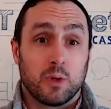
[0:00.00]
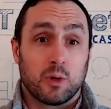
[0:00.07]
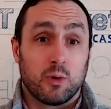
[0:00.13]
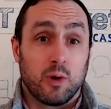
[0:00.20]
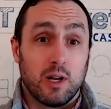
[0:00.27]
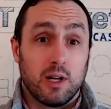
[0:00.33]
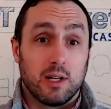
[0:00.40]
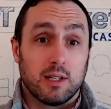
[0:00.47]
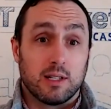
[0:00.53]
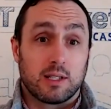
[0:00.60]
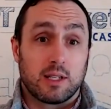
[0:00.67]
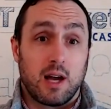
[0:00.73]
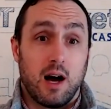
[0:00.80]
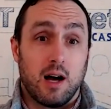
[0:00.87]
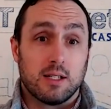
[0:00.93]
creating
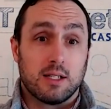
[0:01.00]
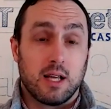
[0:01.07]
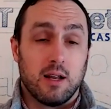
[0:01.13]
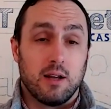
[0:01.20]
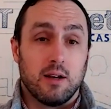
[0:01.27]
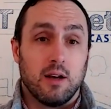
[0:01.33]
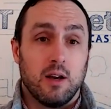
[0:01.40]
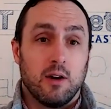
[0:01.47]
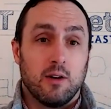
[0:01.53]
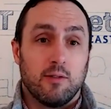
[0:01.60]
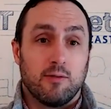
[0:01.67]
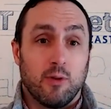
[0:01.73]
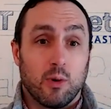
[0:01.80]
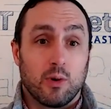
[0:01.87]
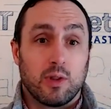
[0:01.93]
this content
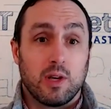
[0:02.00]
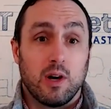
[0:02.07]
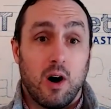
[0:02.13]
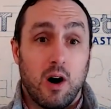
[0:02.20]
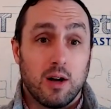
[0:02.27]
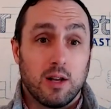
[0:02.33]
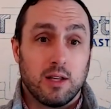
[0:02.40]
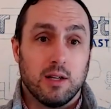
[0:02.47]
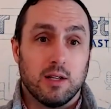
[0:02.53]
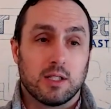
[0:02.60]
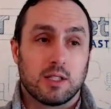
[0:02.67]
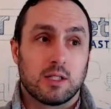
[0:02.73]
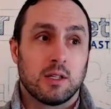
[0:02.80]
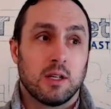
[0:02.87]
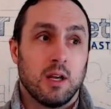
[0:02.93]
for the
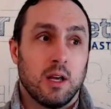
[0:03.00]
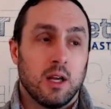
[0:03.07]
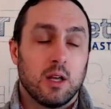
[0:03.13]
audience.